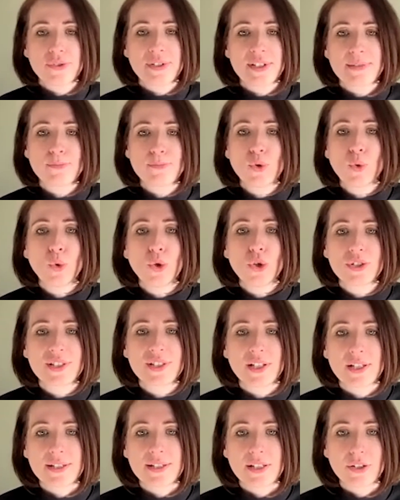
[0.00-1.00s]
uses more
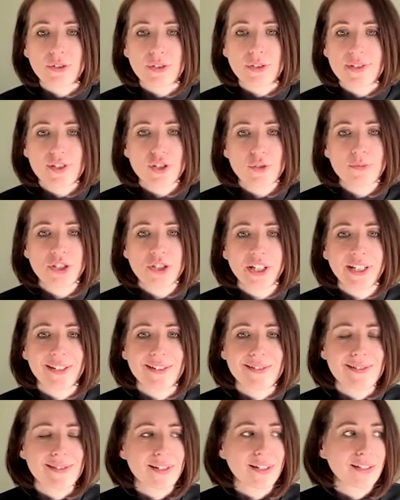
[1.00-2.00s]
water, so consume
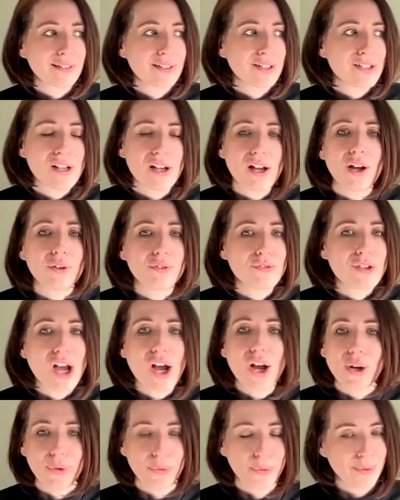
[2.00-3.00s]
chickens. Like,
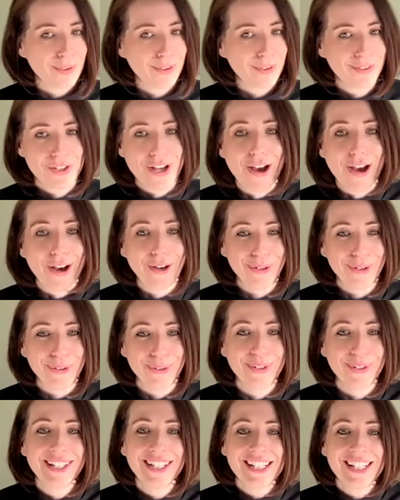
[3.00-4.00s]
no,
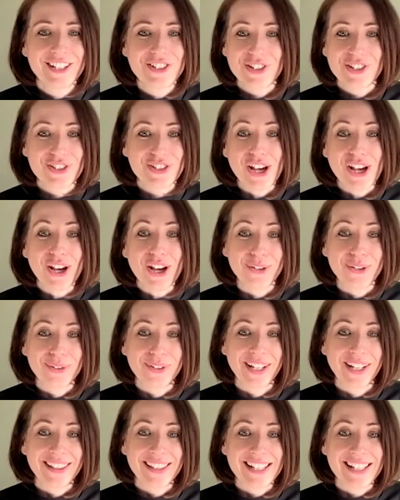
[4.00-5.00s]
just
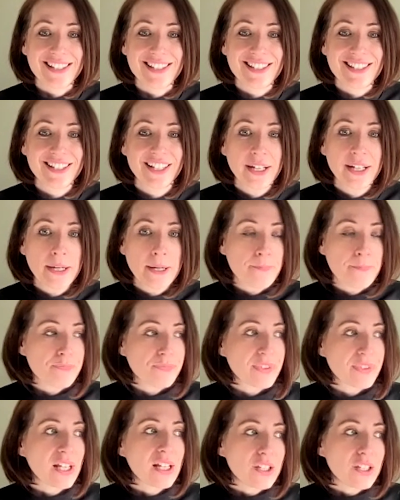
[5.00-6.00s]
no. Like, that's,
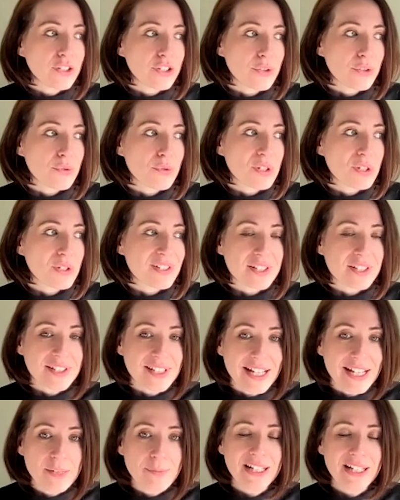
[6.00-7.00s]
you know,
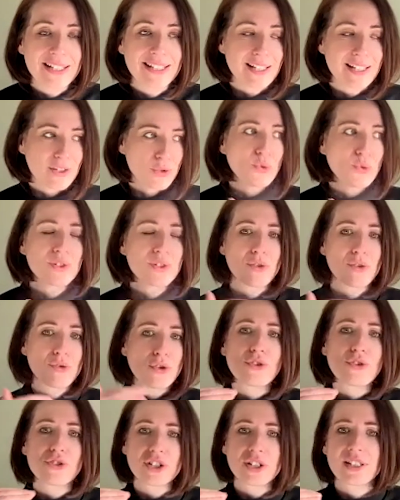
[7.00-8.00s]
sustainability is
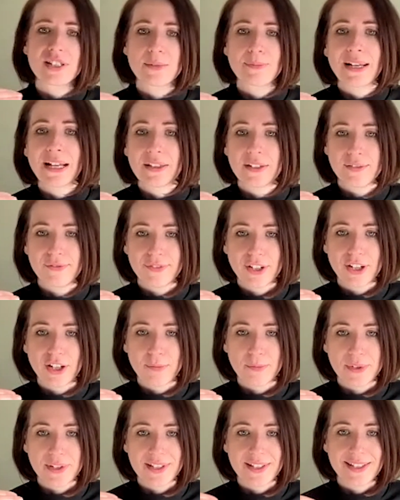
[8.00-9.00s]
also not just about the
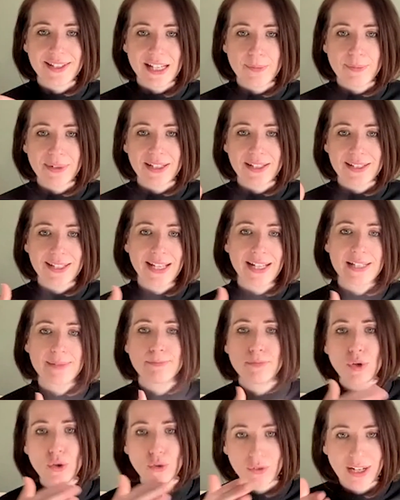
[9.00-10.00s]
environment. Sustainability
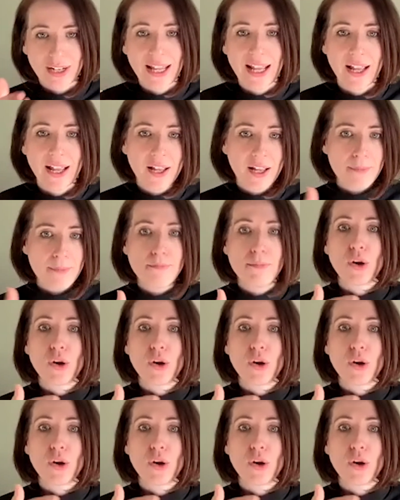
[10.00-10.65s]
has moral